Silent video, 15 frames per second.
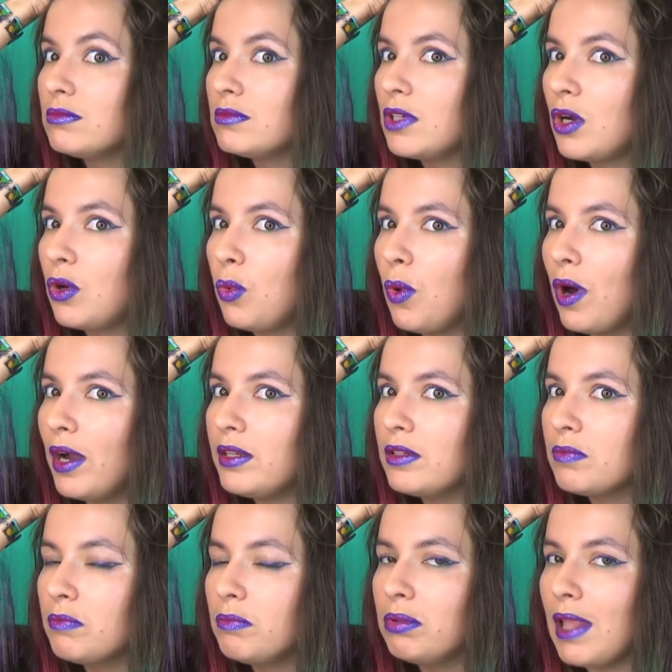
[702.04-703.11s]
quite
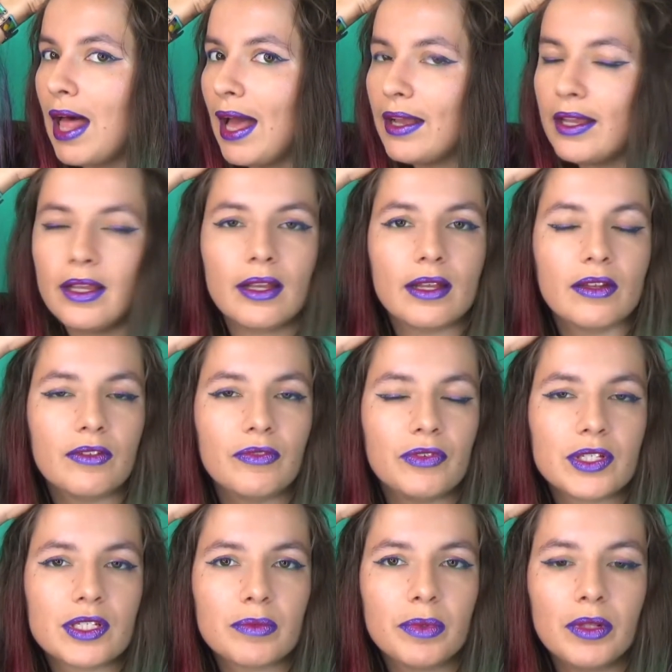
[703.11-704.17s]
black and
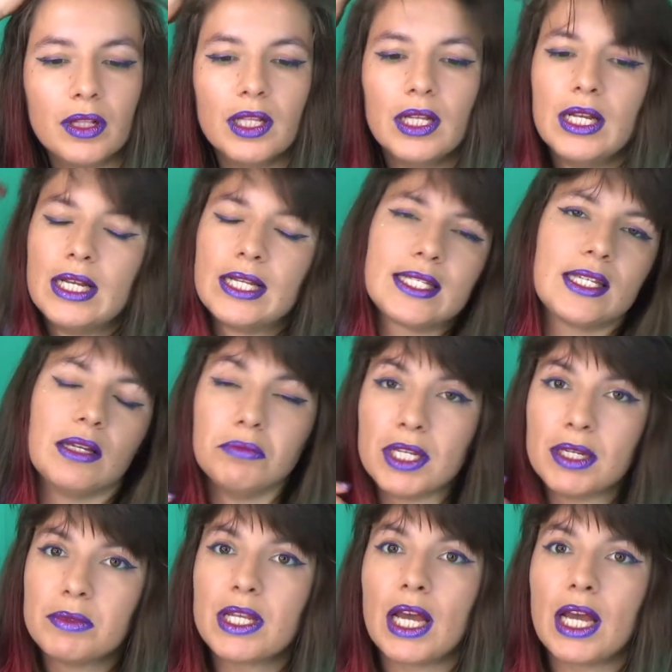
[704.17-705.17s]
visible. Sometimes I